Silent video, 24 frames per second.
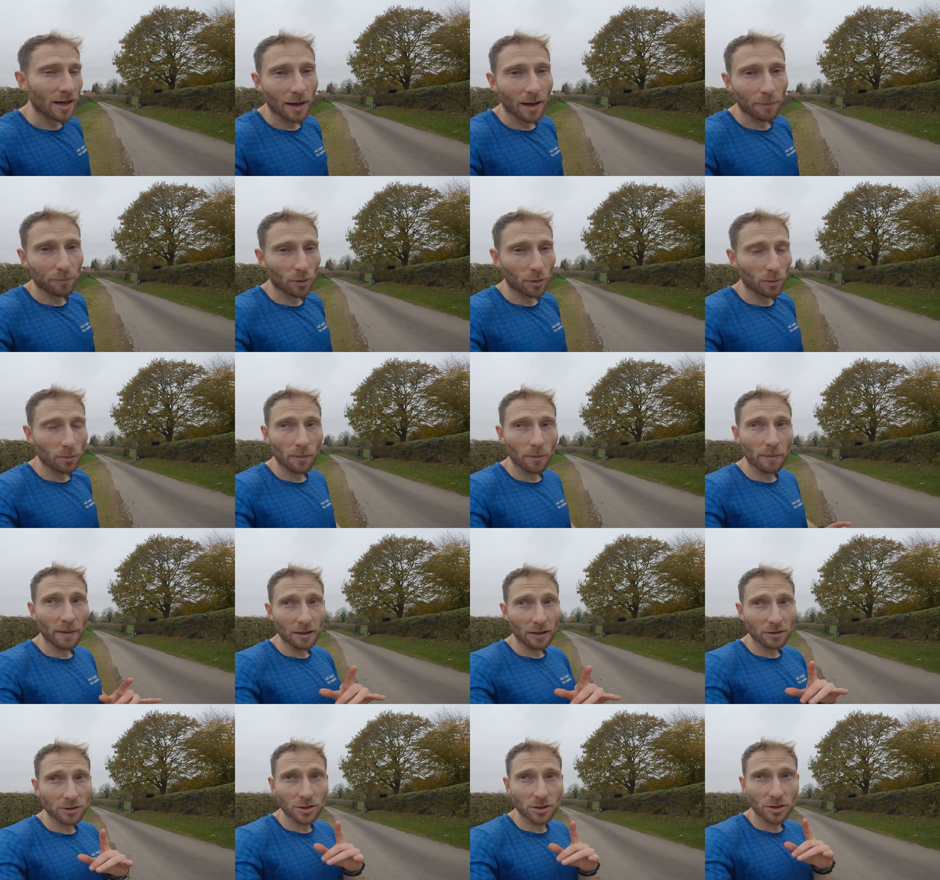I'd probably be
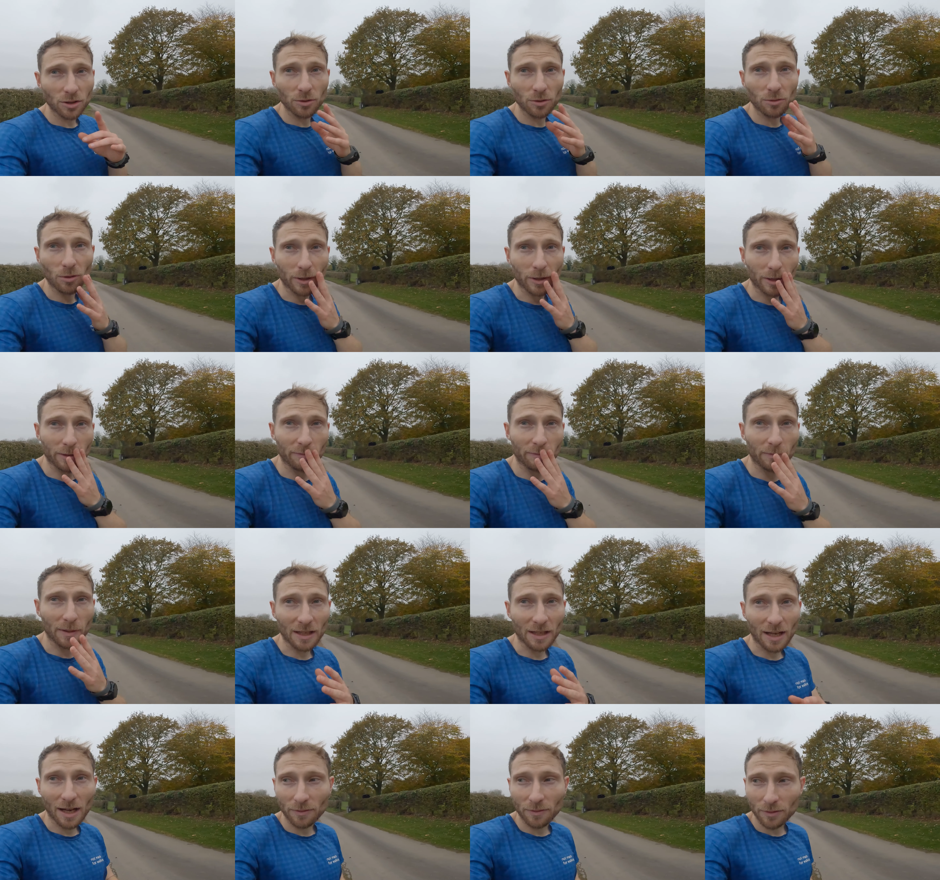able to do one if
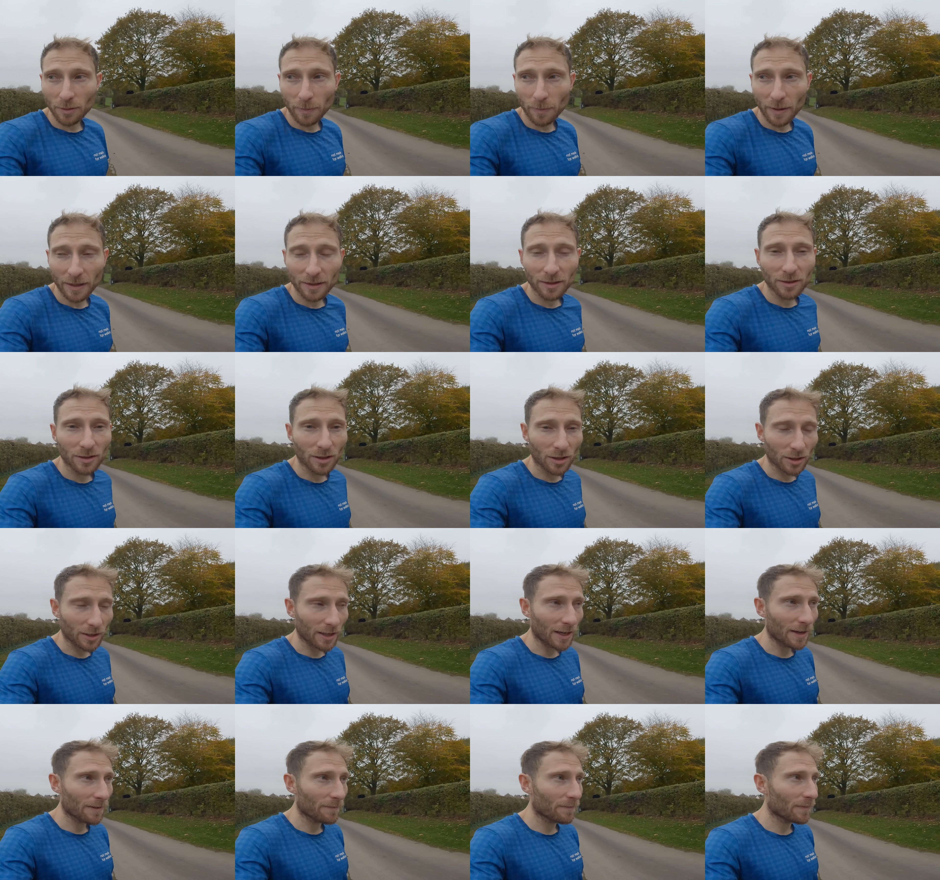my life depended
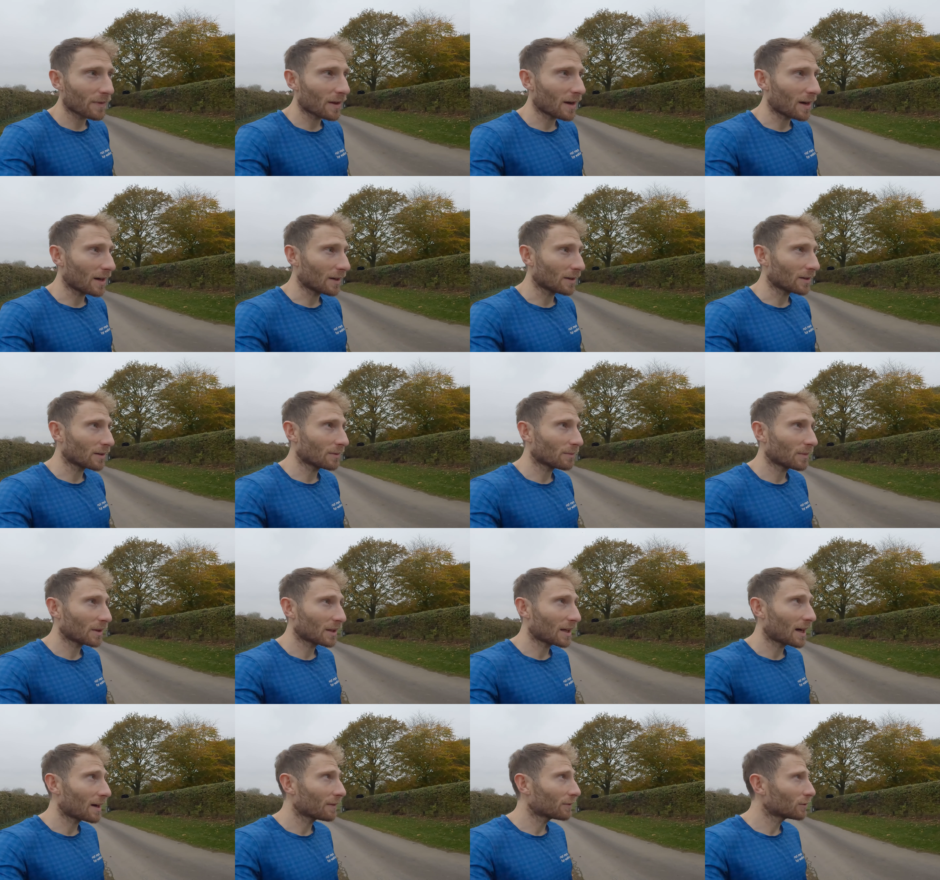on it, and
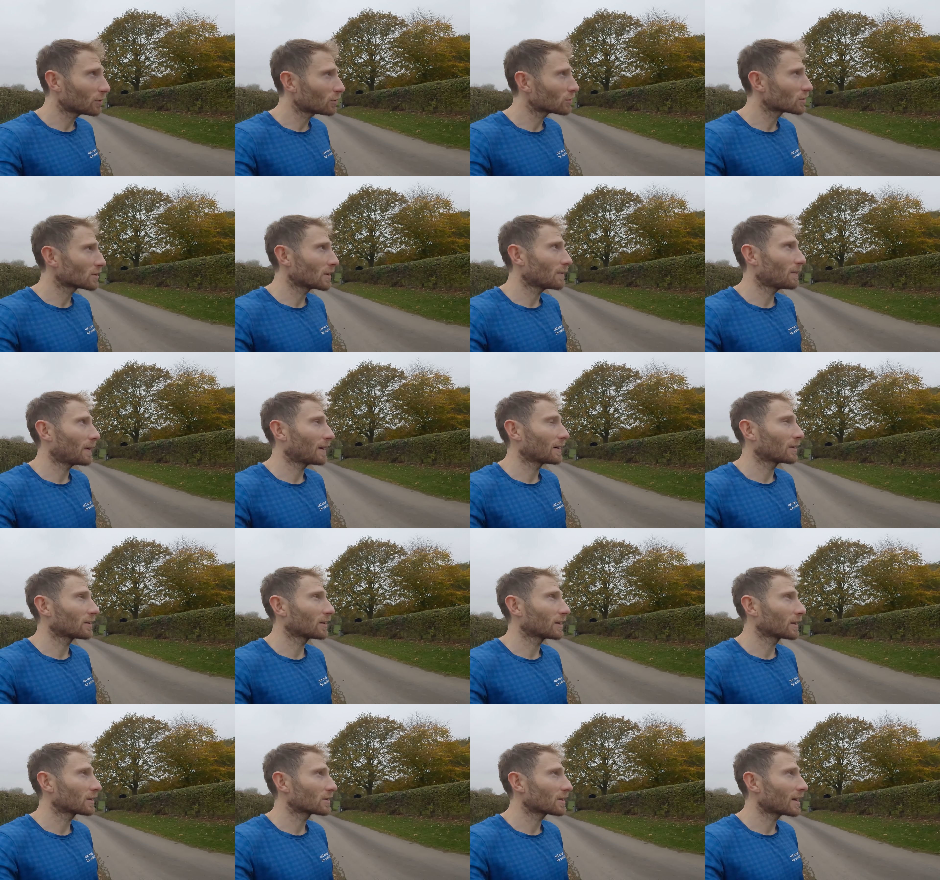my life does depend
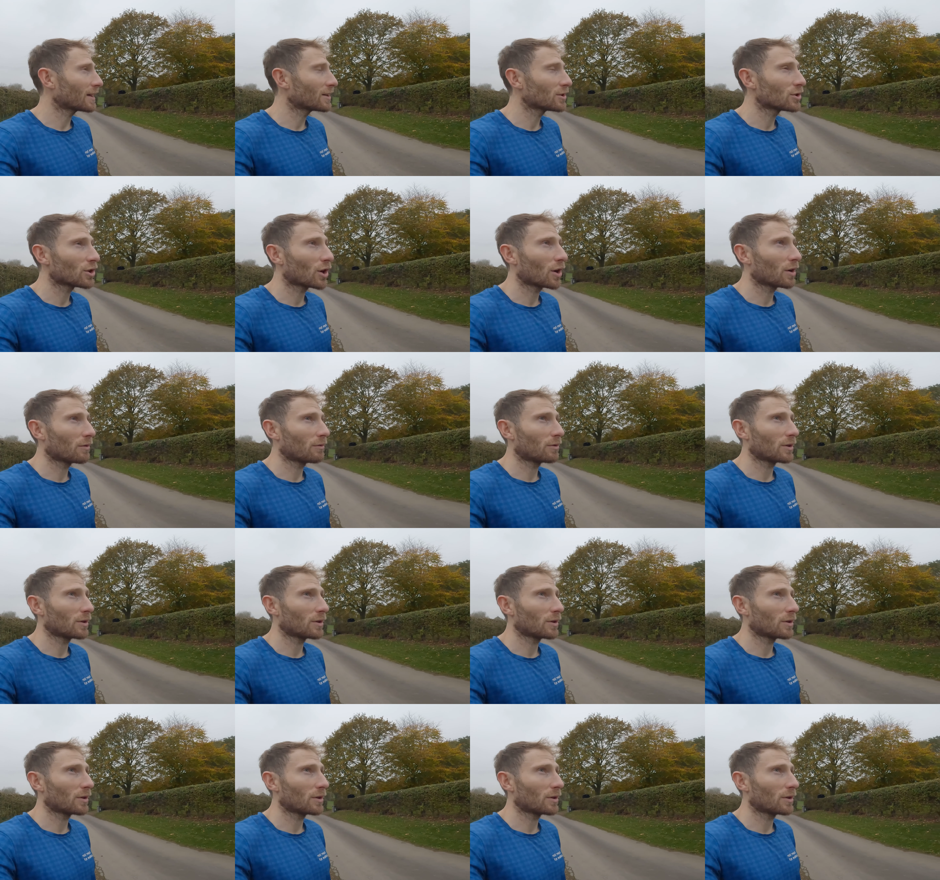on it because I enjoy